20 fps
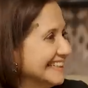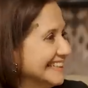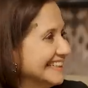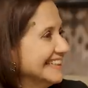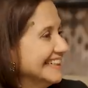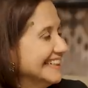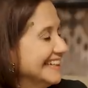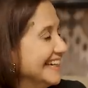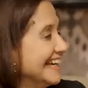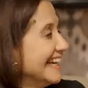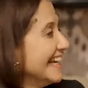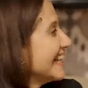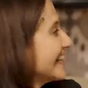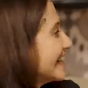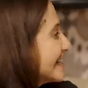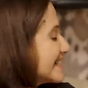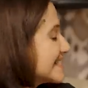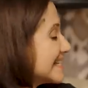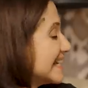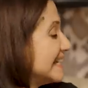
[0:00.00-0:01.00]
Eka,
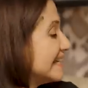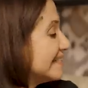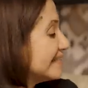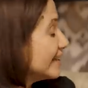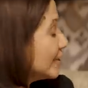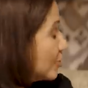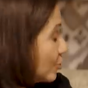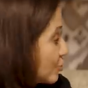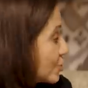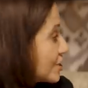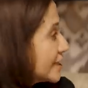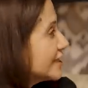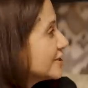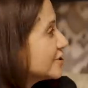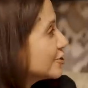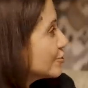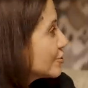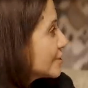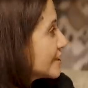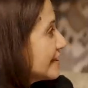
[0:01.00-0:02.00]
is there anything you say
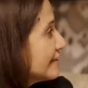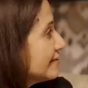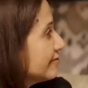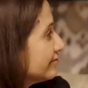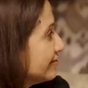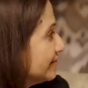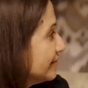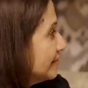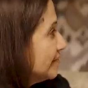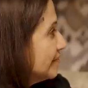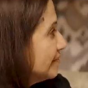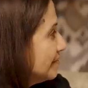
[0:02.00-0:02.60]
to yourself?